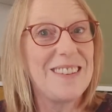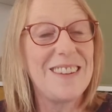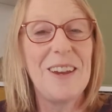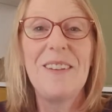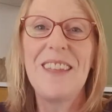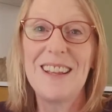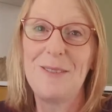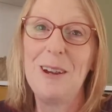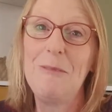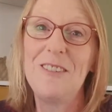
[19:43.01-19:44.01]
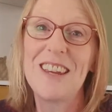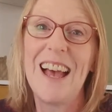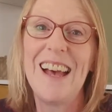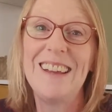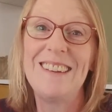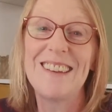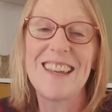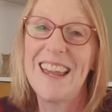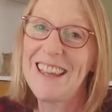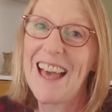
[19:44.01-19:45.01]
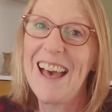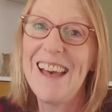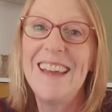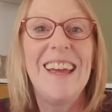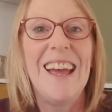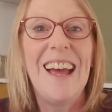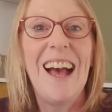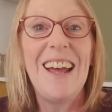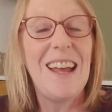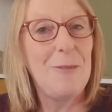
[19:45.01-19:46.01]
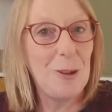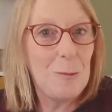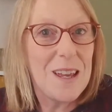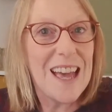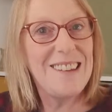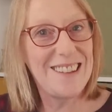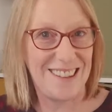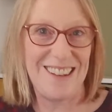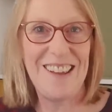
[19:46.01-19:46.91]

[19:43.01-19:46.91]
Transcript: So thanks very much and take care and have a good weekend.